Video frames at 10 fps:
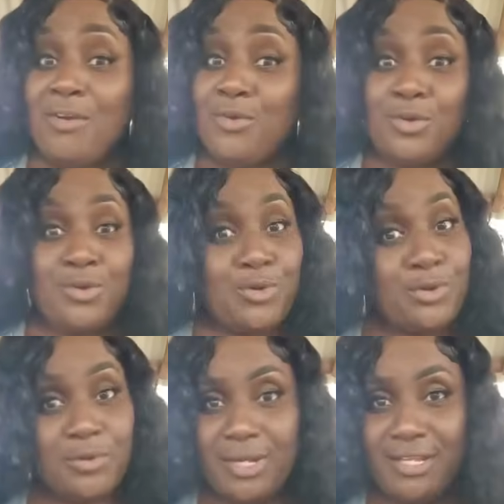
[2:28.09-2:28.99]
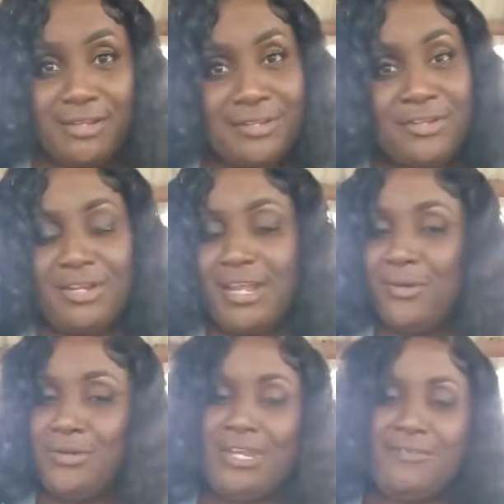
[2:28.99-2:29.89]
Uno couldn't win. No,
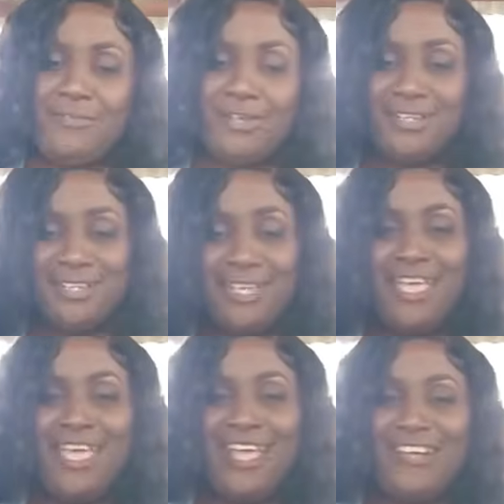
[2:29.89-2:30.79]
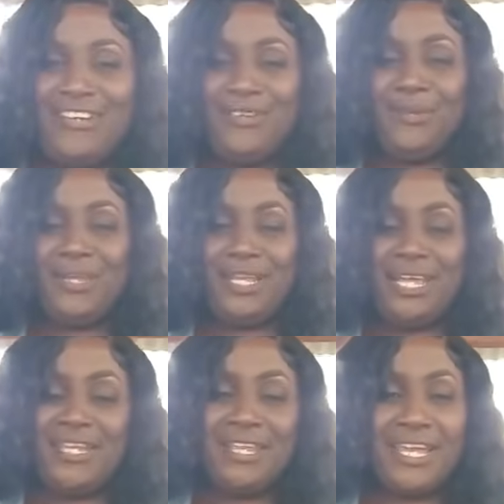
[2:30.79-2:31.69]
no, no, devil. Couldn't win
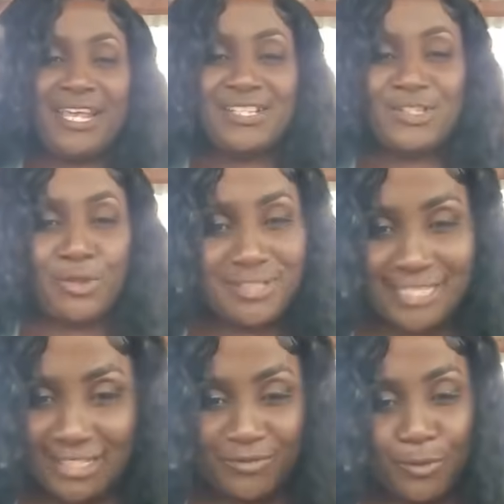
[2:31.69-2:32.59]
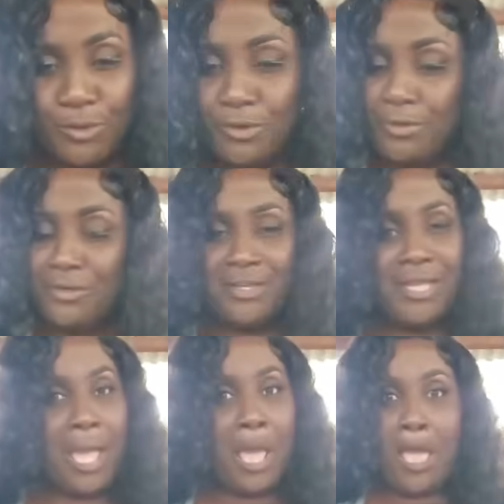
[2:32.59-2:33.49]
another successful. No.
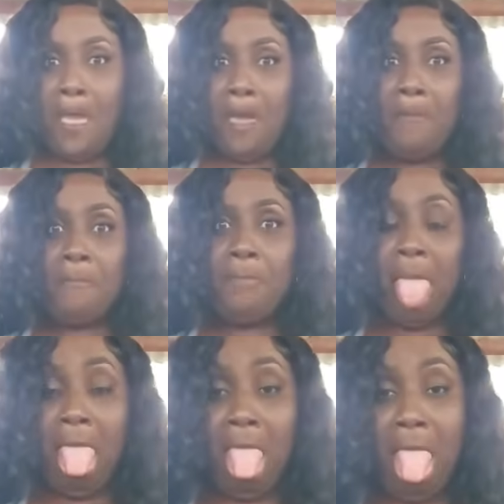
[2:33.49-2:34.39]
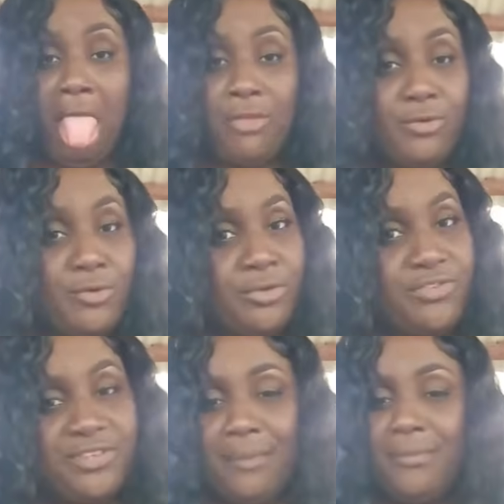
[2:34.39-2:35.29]
Bill, no couldn't
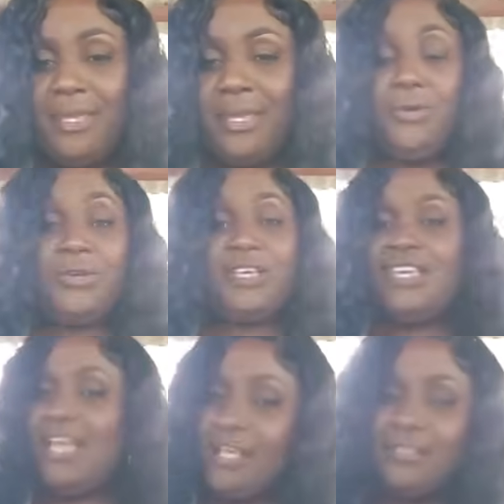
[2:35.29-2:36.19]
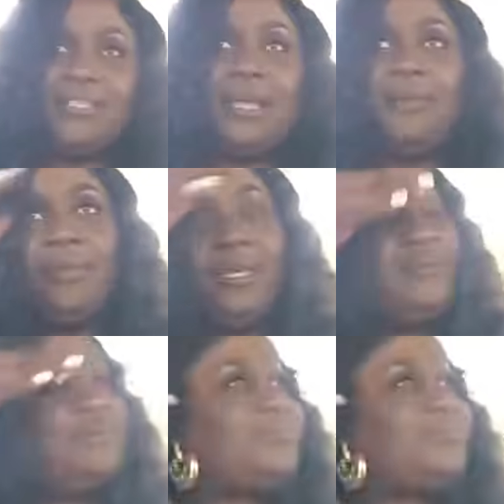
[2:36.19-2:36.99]
stop me. Uno can't stop me.